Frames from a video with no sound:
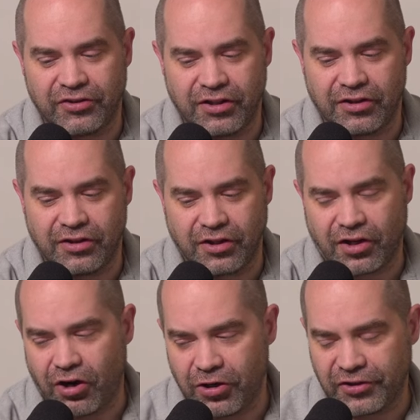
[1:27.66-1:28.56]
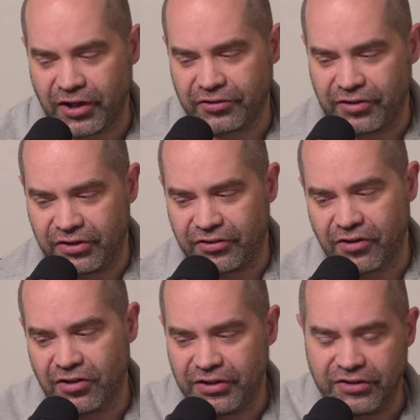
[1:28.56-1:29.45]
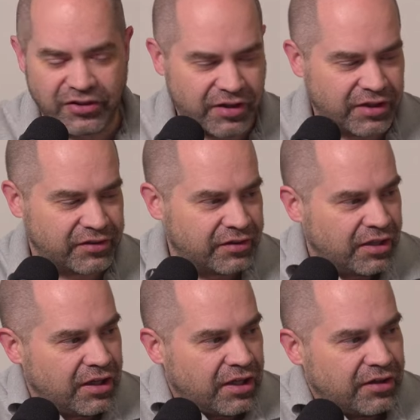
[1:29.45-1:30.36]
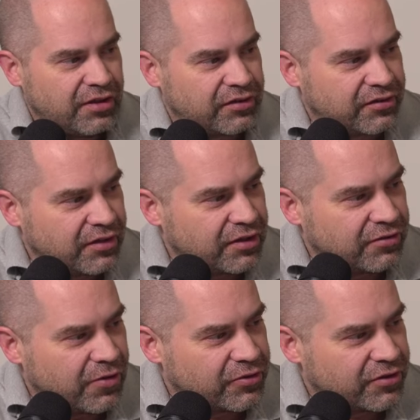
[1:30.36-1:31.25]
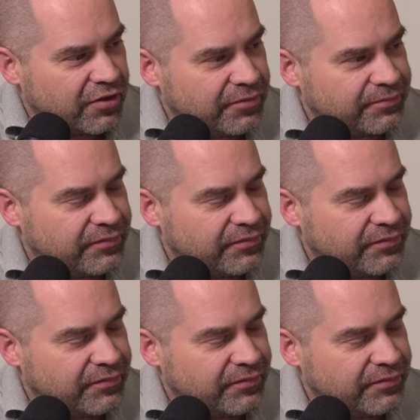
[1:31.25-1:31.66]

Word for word: see that the card is actually installed into this. This enclosure,